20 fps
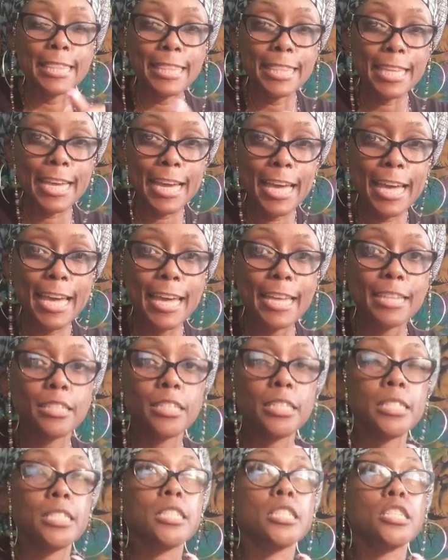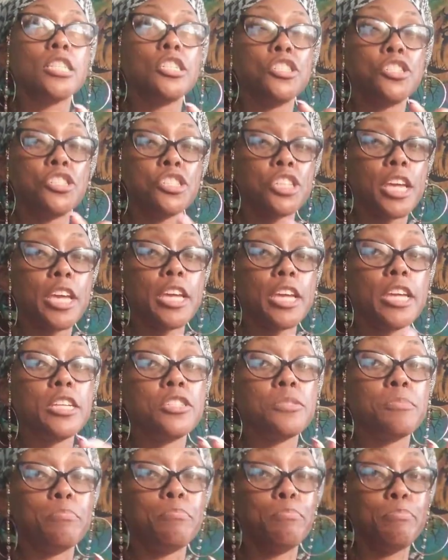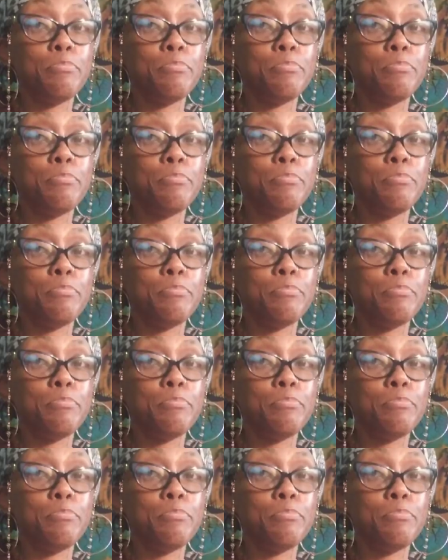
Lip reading: that could change